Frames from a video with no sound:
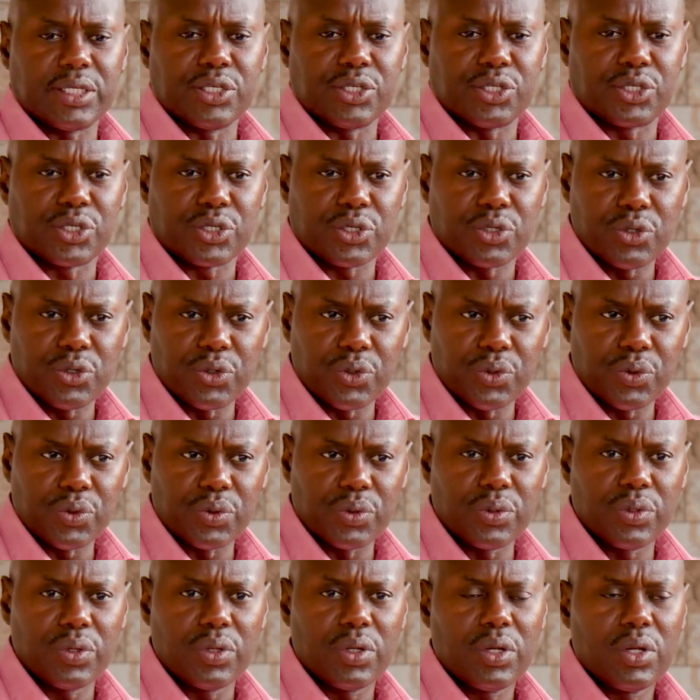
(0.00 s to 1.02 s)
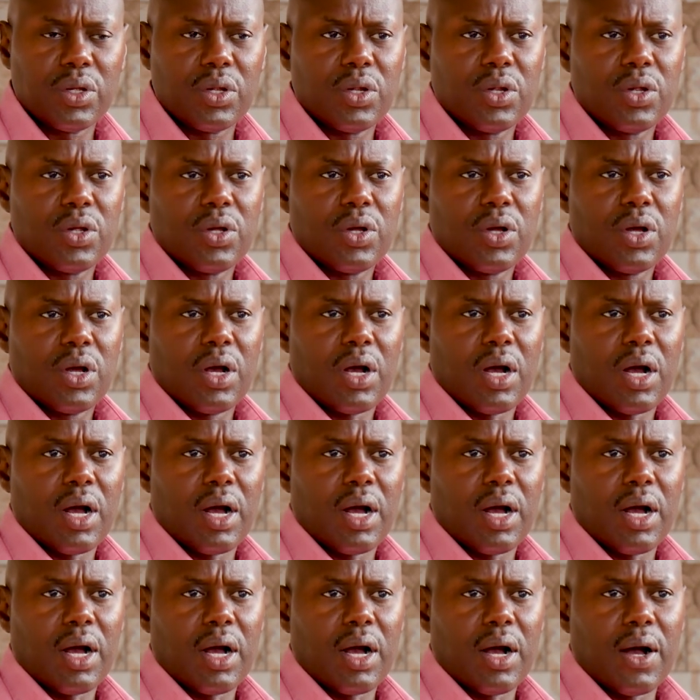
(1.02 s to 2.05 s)
in school
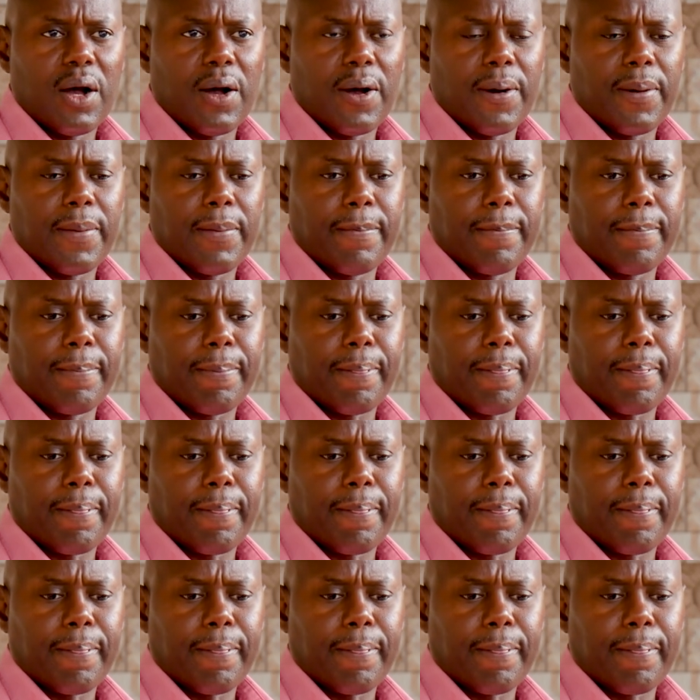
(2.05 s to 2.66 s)
um,